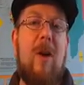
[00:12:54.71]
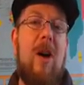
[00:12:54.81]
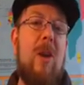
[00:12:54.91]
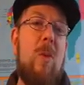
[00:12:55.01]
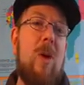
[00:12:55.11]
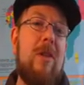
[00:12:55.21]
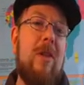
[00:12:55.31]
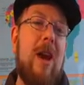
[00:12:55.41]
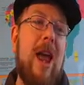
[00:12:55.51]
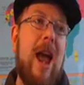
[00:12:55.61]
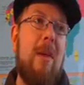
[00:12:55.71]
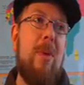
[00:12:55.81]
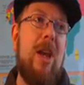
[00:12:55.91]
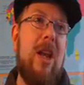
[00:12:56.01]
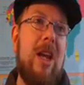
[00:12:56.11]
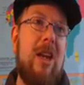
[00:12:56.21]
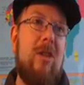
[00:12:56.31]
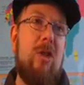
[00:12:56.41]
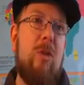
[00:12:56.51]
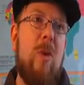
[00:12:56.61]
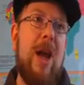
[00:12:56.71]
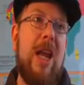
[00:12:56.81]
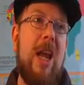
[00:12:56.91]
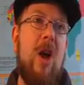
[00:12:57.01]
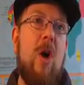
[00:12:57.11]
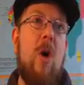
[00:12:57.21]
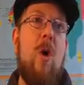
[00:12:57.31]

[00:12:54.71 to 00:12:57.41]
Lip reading: on what's going to happen in 20